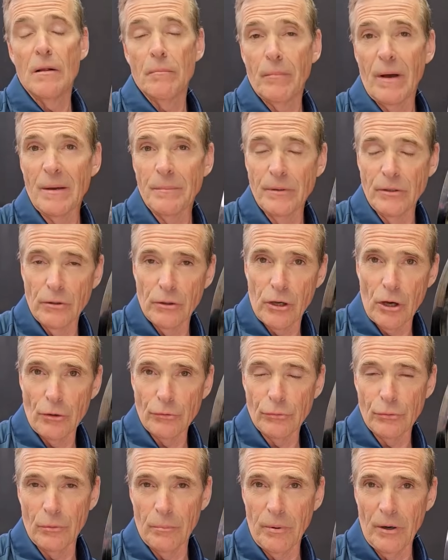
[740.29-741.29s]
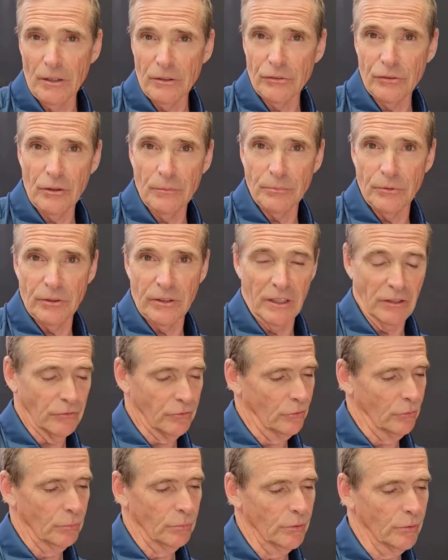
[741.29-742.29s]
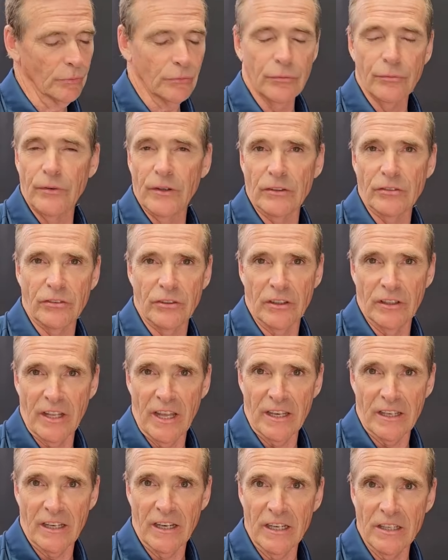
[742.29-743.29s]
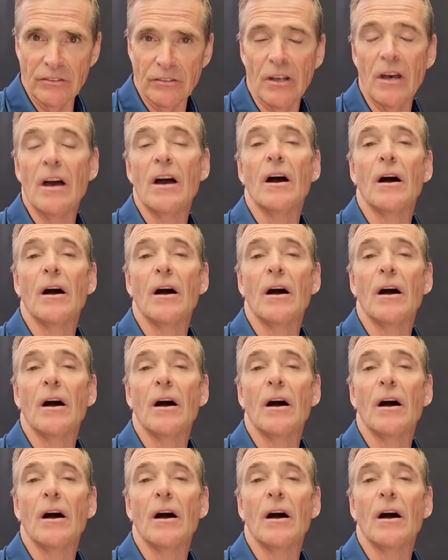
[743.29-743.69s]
Maybe you go to a bike shop to get your wheels fixed in that case,